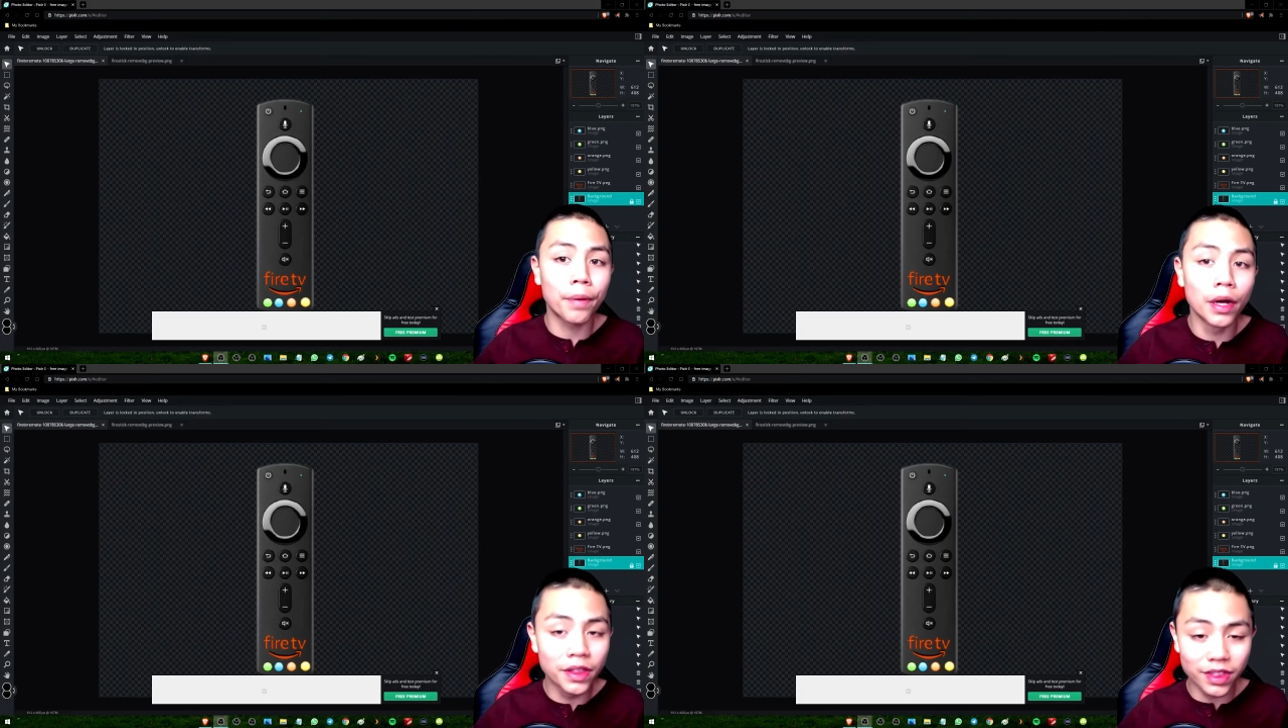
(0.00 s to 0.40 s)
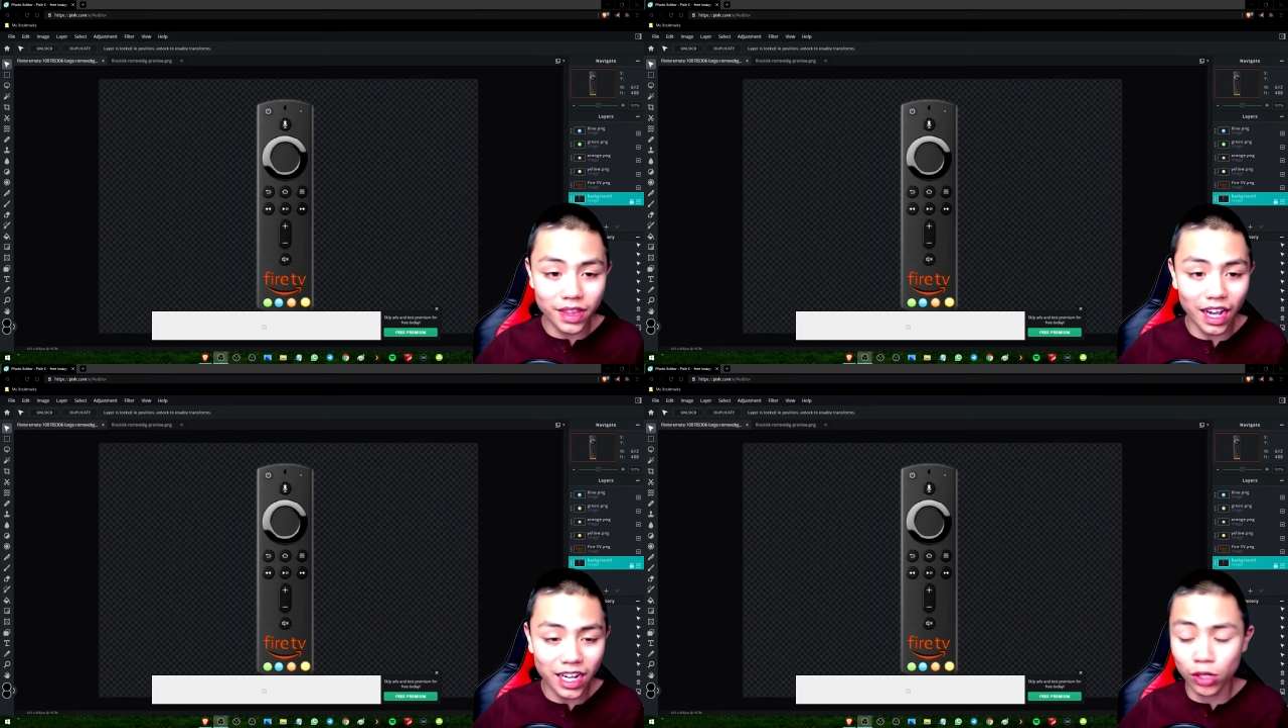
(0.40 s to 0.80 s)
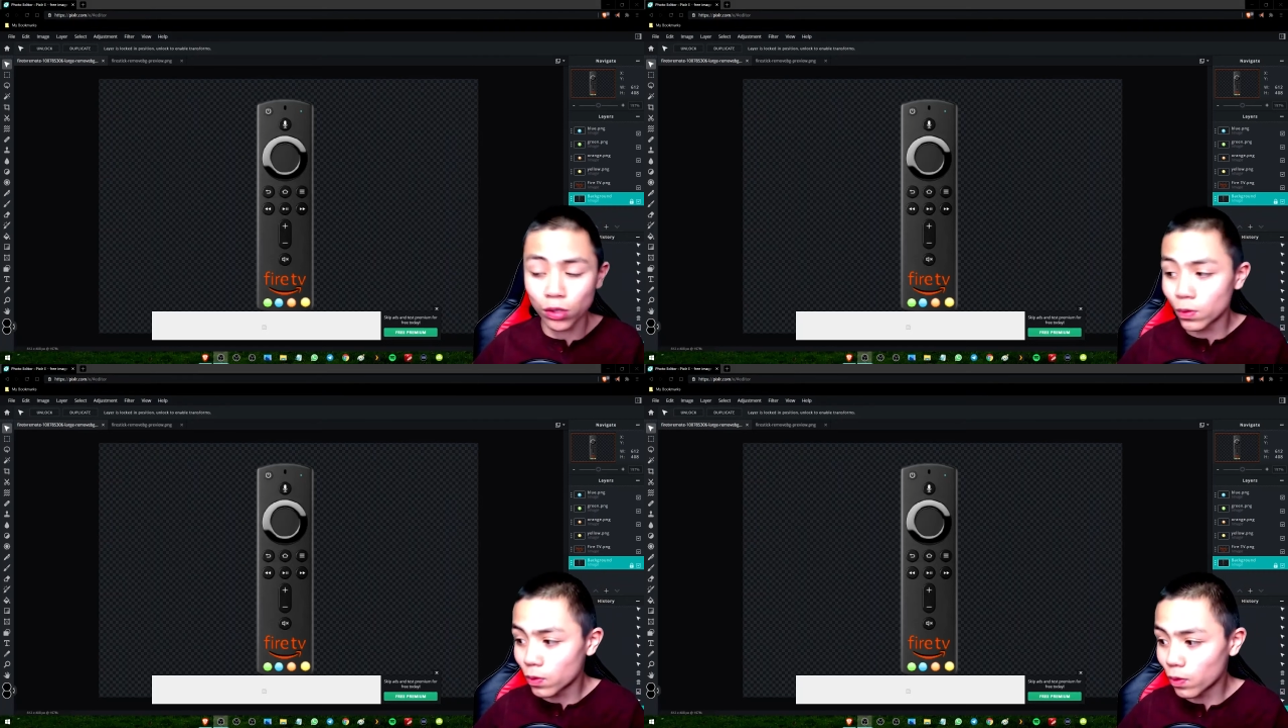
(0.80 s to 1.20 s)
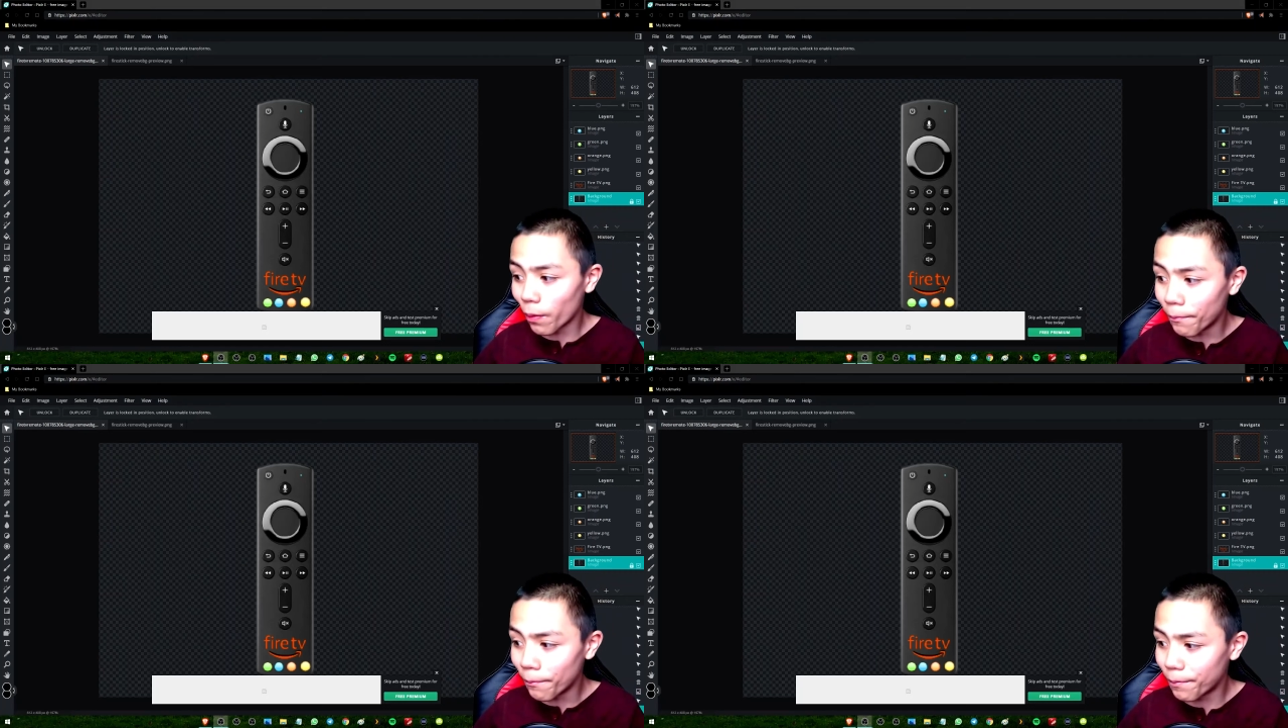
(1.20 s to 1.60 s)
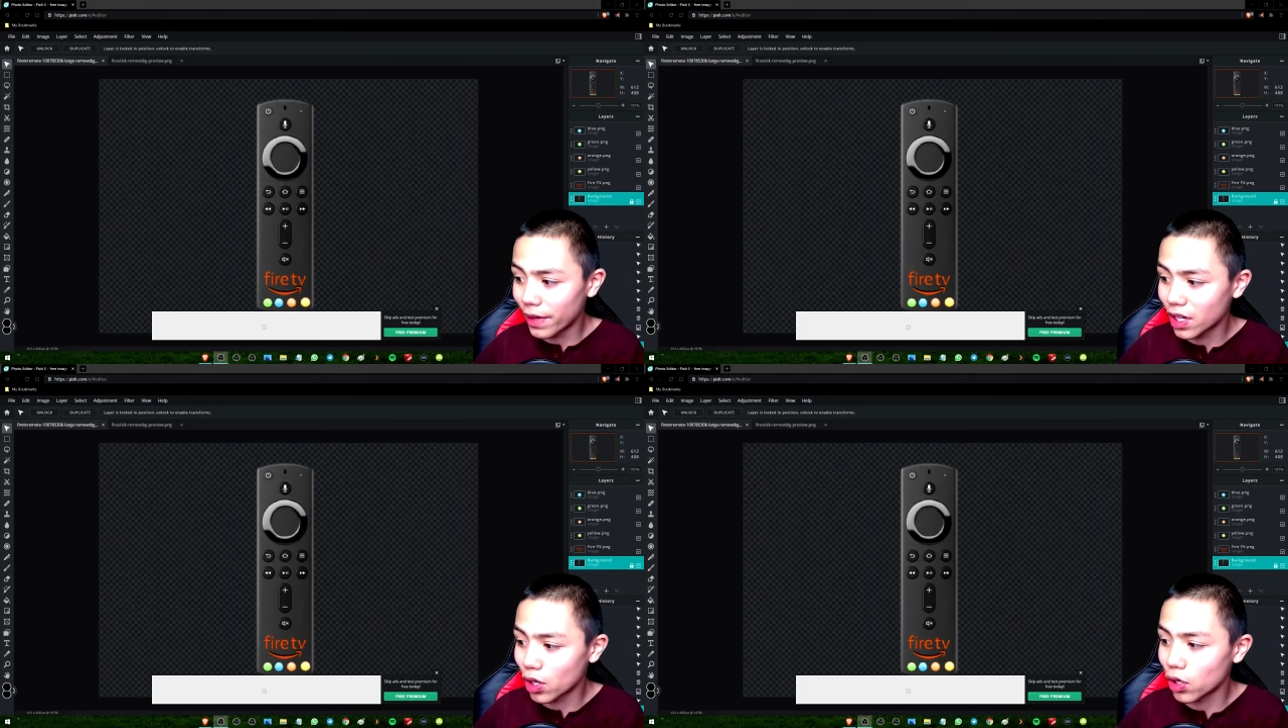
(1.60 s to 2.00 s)
black one
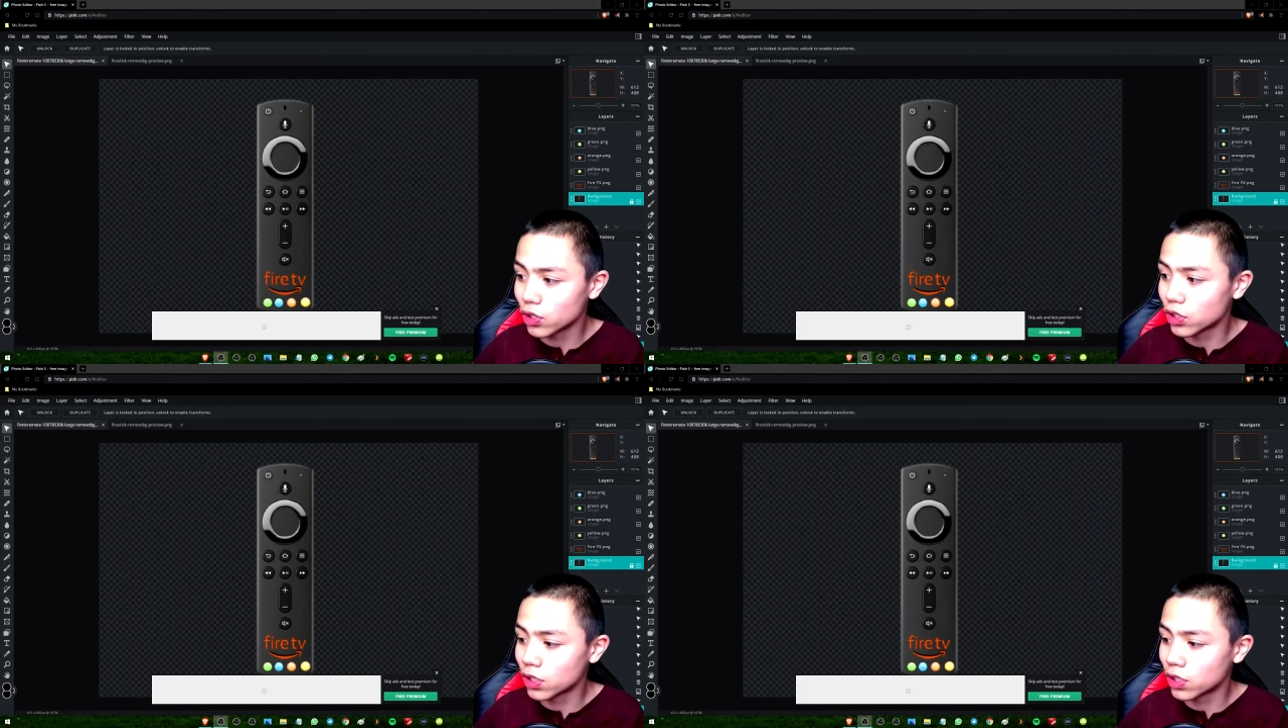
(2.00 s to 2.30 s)
because